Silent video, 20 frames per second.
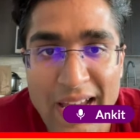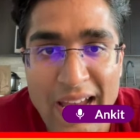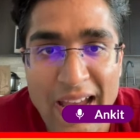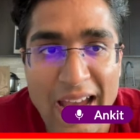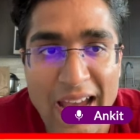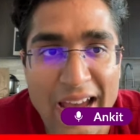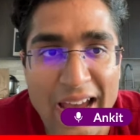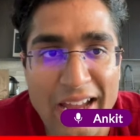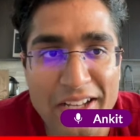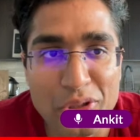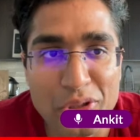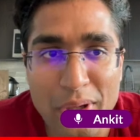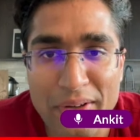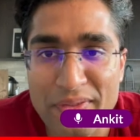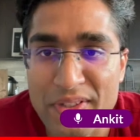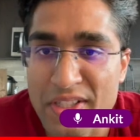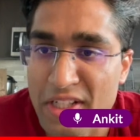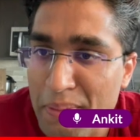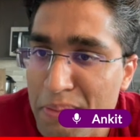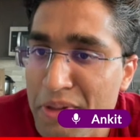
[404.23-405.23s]
and you have
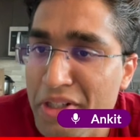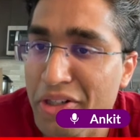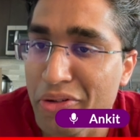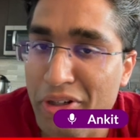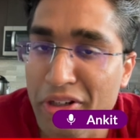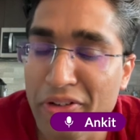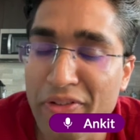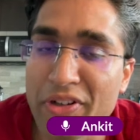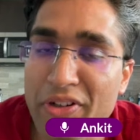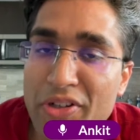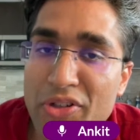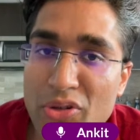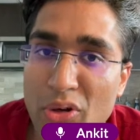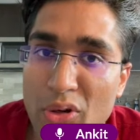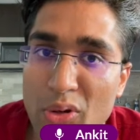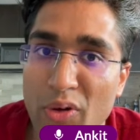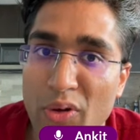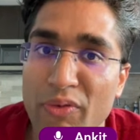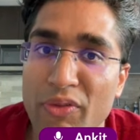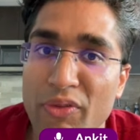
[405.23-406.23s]
some degree of control
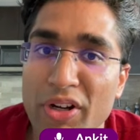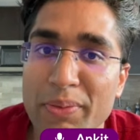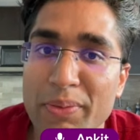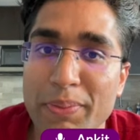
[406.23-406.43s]
over it,